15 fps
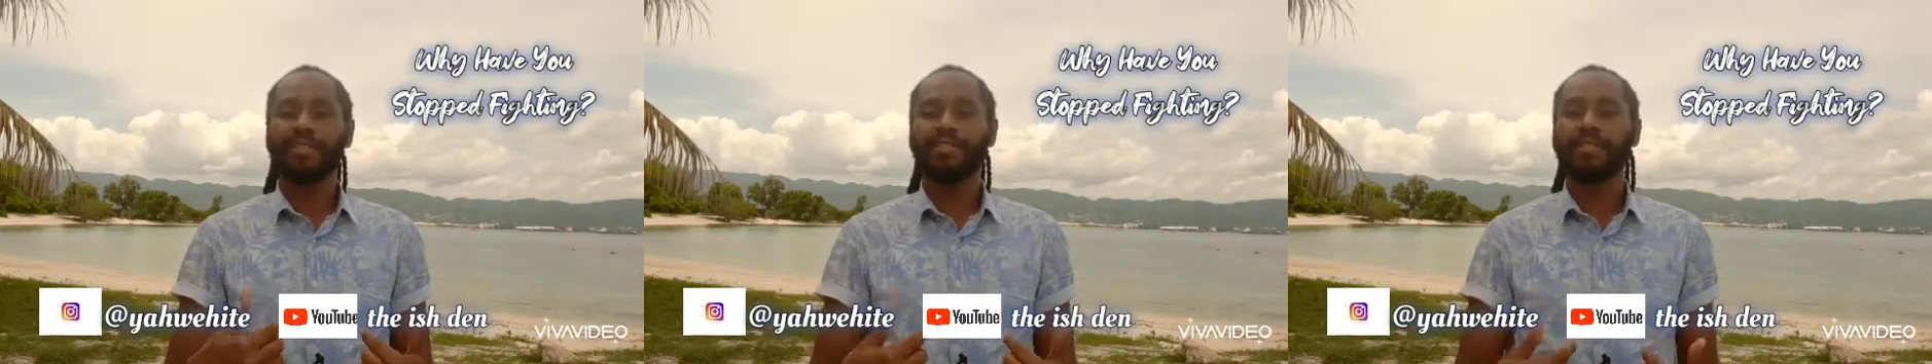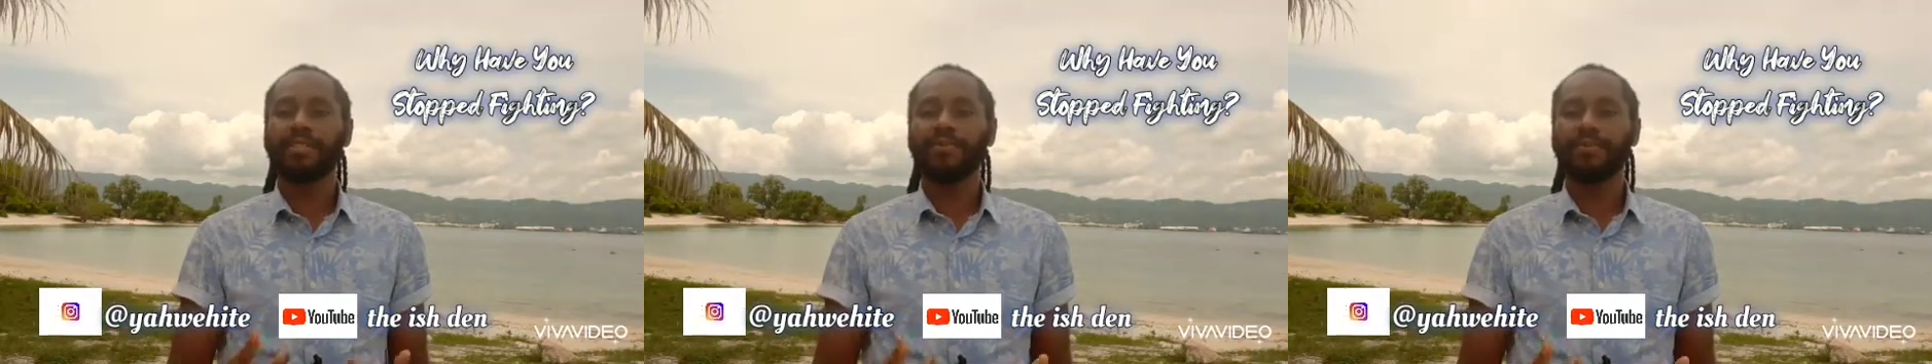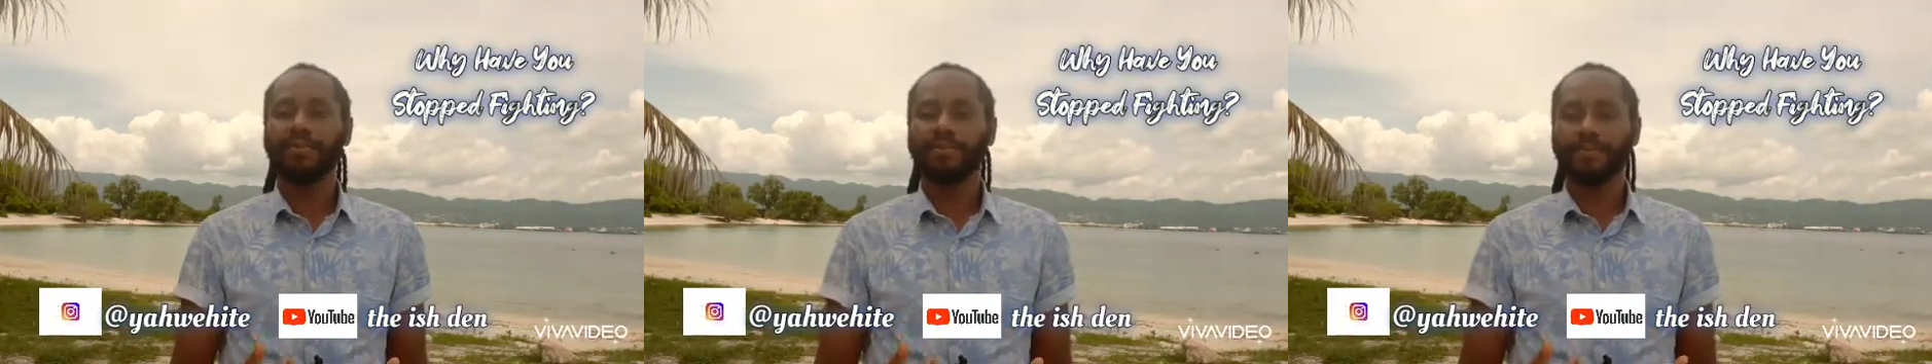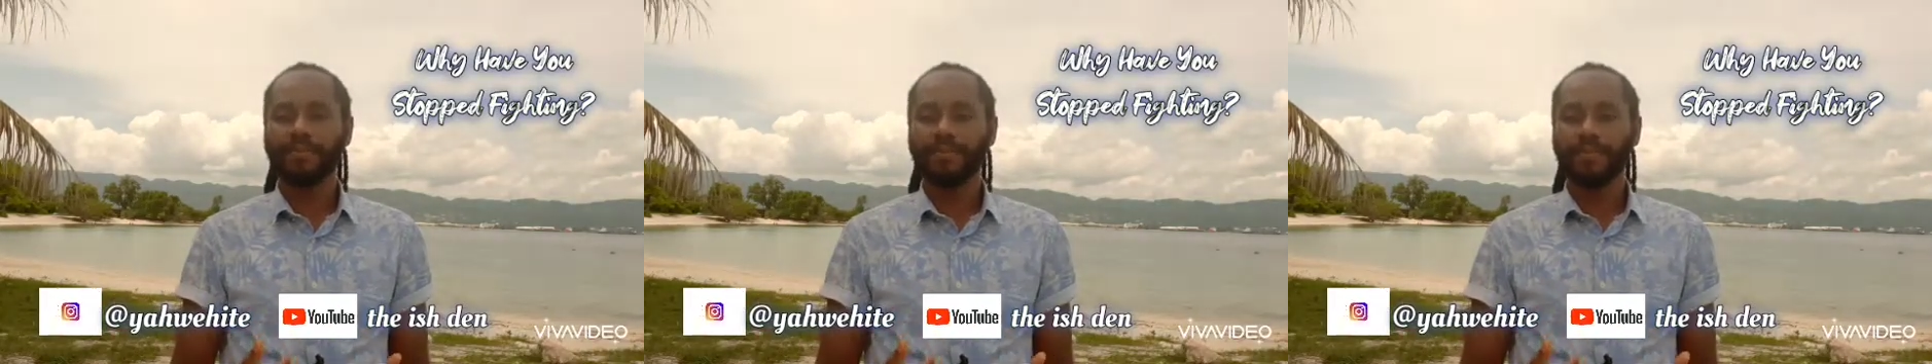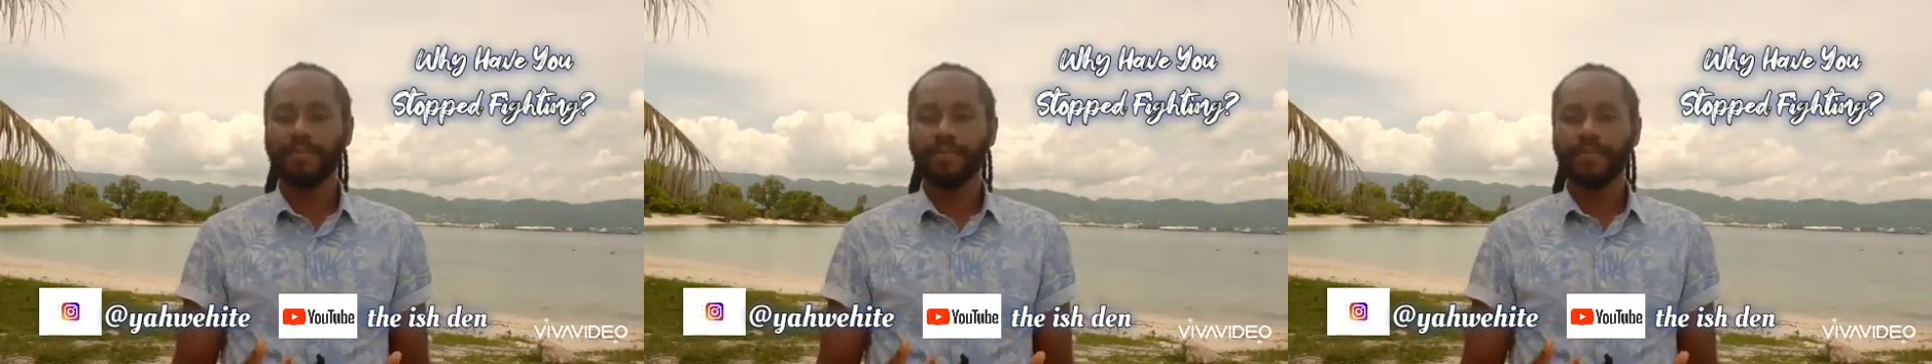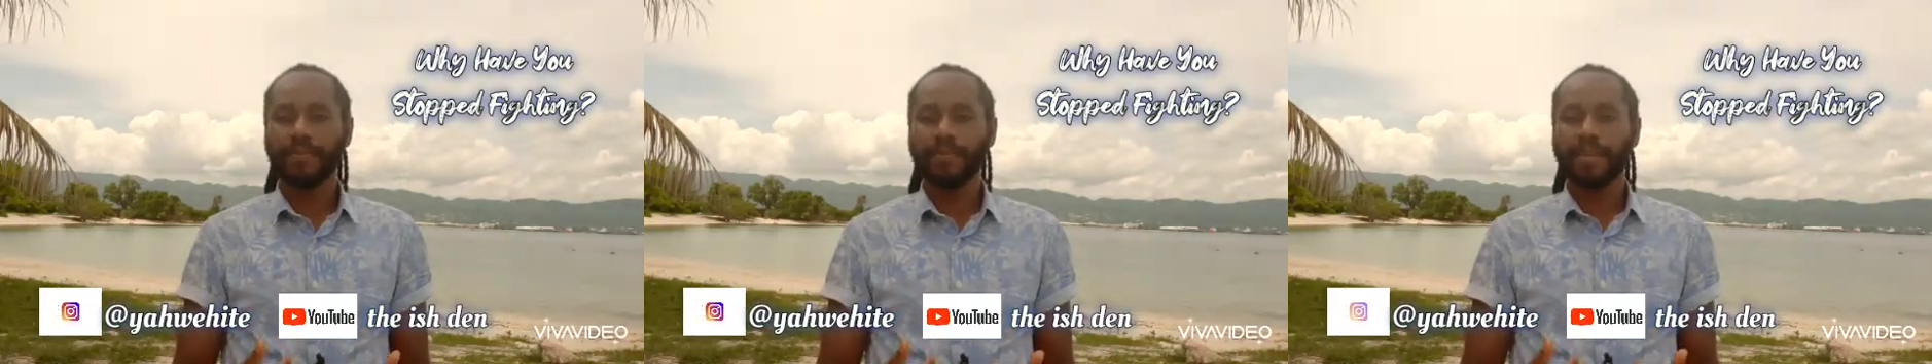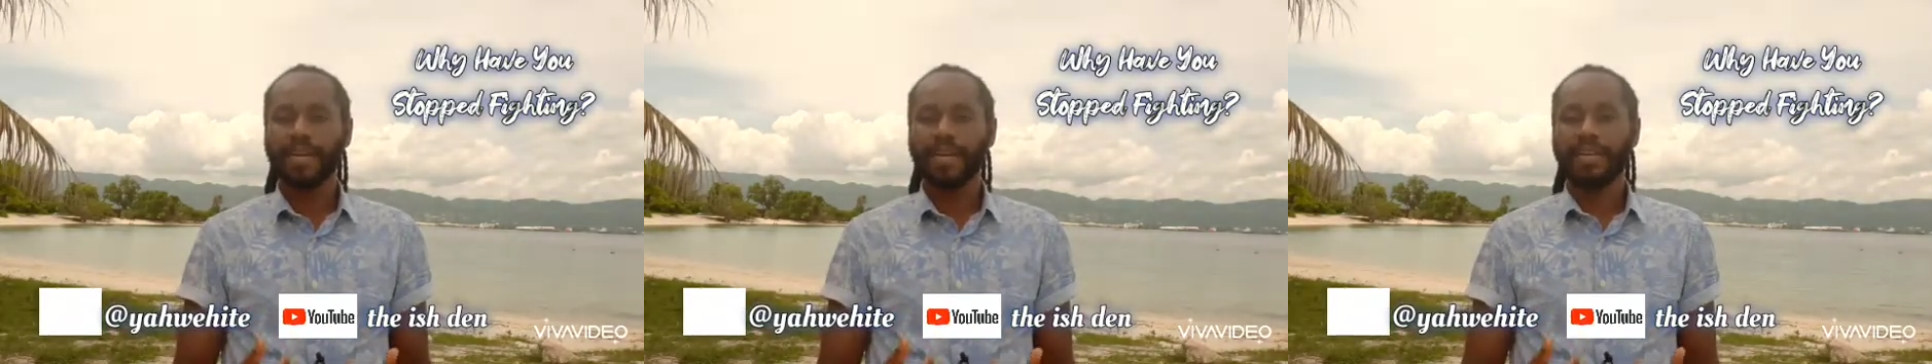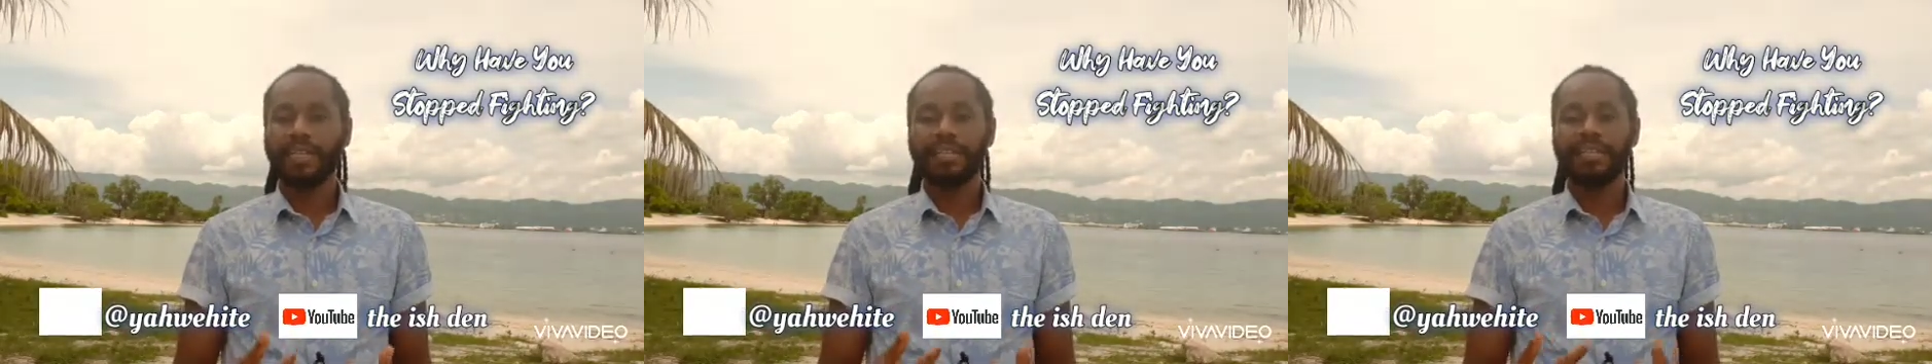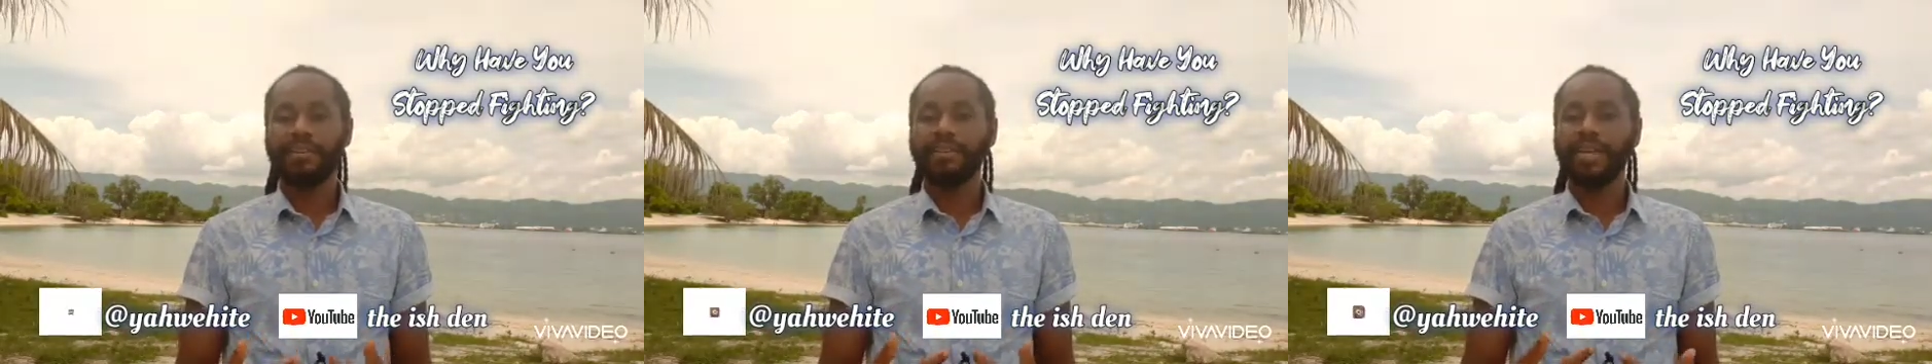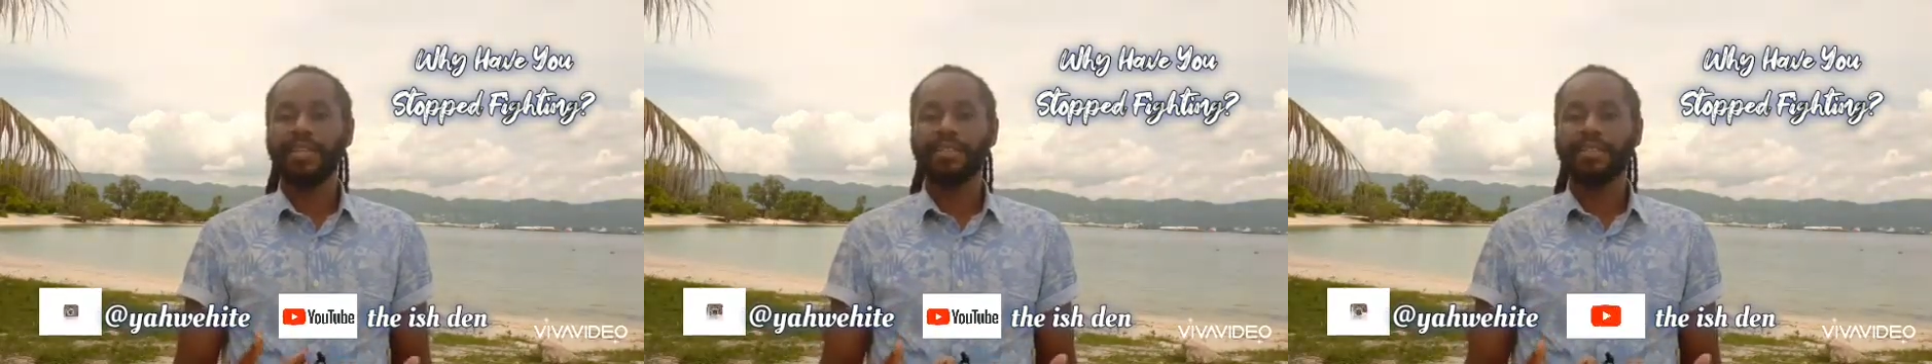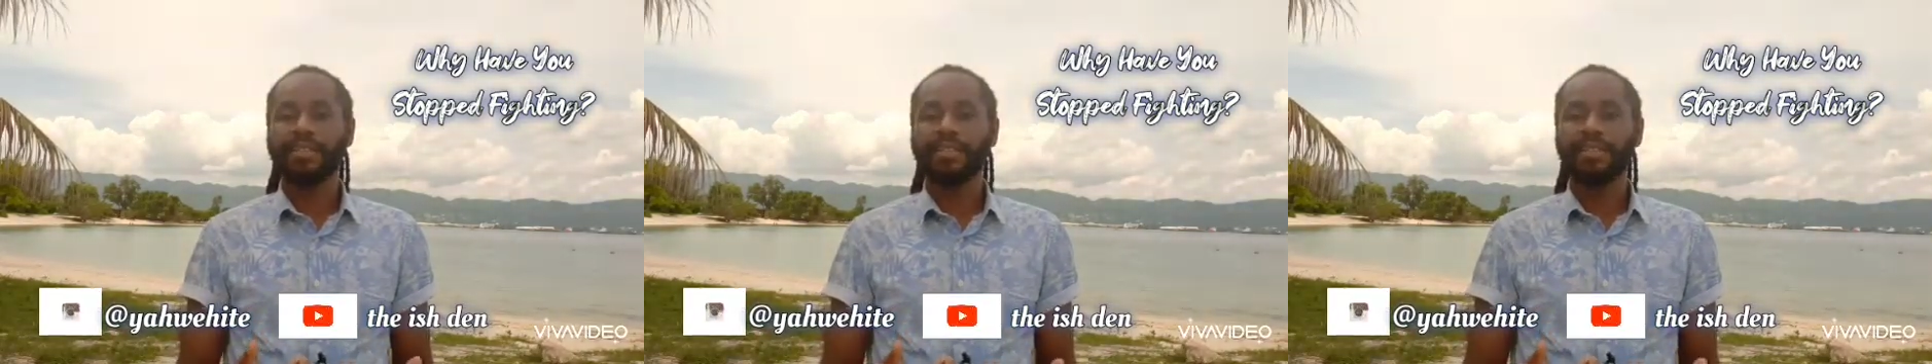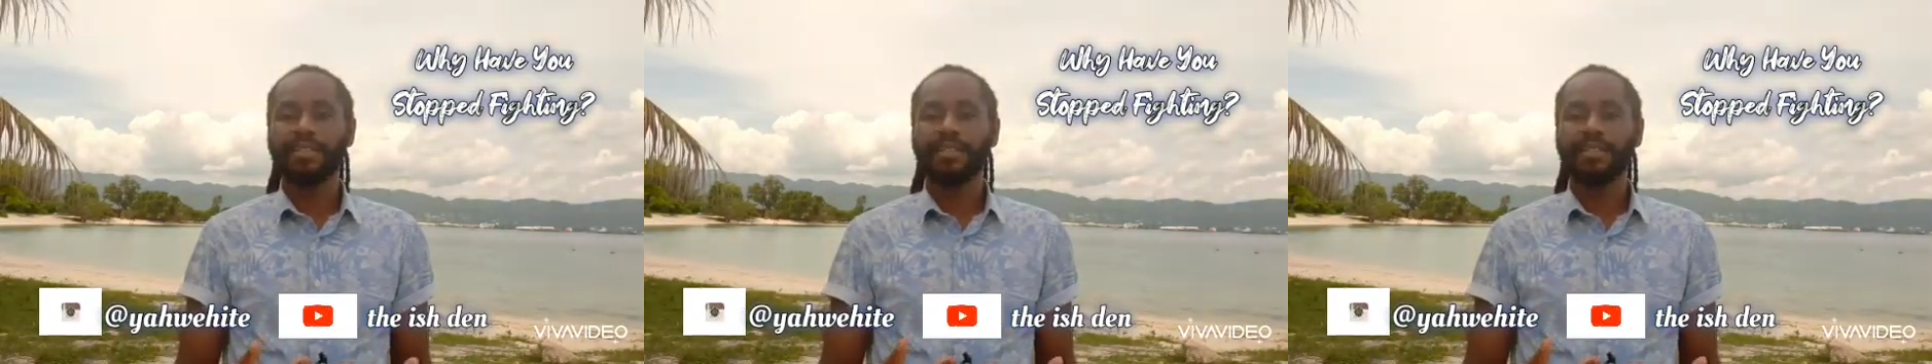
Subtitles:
yourself. And that's a reality.